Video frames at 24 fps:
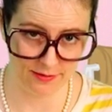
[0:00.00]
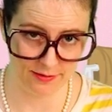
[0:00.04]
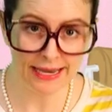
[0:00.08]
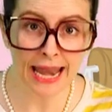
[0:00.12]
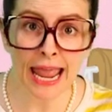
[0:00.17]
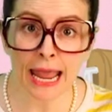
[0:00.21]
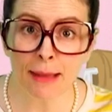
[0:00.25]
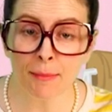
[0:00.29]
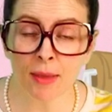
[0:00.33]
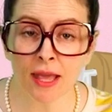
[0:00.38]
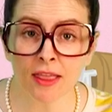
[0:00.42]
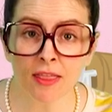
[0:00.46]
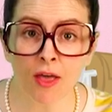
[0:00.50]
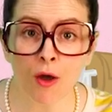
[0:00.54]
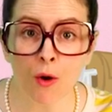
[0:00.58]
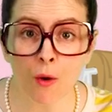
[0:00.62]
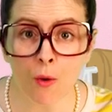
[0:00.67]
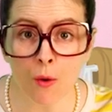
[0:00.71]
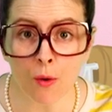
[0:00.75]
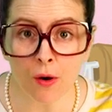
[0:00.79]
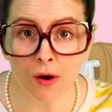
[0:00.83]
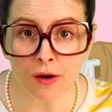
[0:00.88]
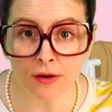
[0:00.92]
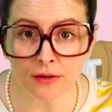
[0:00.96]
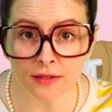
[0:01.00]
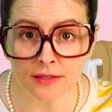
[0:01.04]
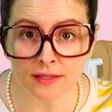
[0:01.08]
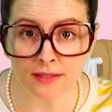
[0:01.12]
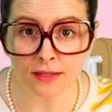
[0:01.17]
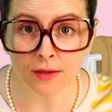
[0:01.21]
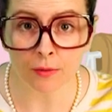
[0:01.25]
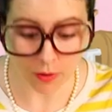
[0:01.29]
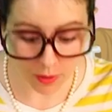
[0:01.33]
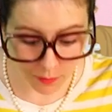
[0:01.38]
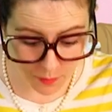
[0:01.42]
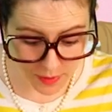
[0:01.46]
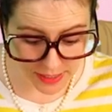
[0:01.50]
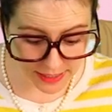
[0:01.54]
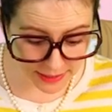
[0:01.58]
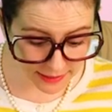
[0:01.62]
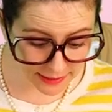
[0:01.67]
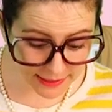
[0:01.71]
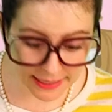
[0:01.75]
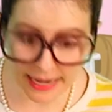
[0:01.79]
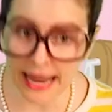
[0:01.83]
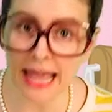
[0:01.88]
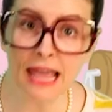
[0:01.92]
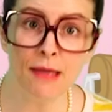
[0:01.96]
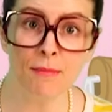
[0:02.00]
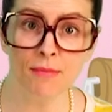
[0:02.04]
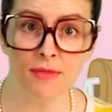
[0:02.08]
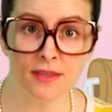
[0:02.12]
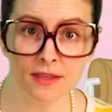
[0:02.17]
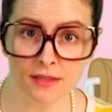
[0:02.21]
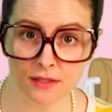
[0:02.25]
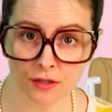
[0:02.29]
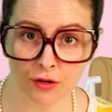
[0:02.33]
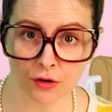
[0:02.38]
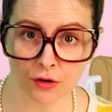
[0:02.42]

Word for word: Naming the horse! What are we gonna name this